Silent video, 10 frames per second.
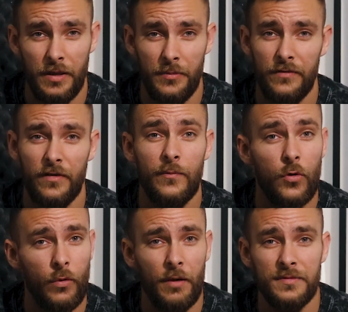maybe even
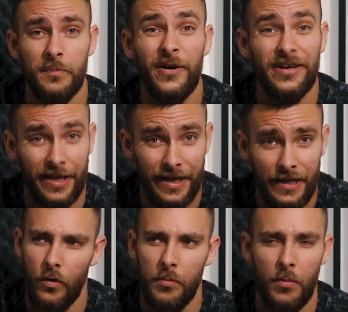more reps per day
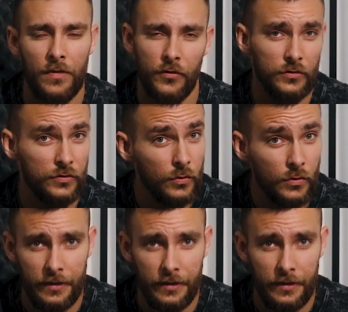for a month or two.